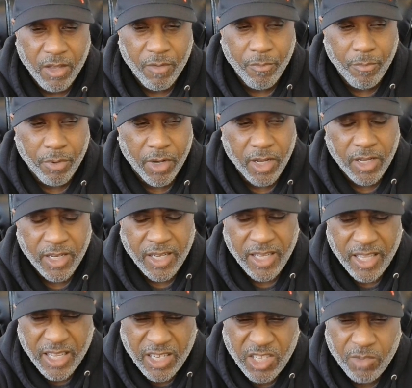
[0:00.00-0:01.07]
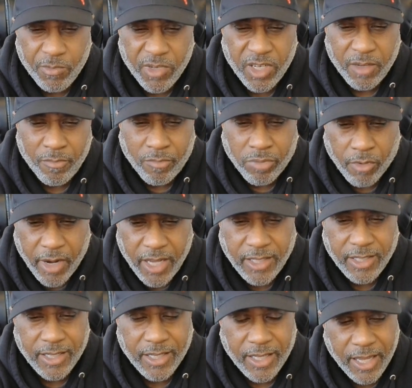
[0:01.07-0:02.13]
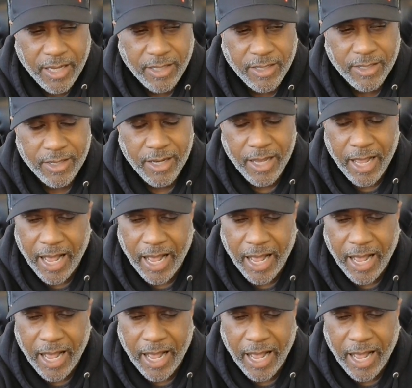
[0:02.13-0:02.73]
but an intimate embrace and kiss,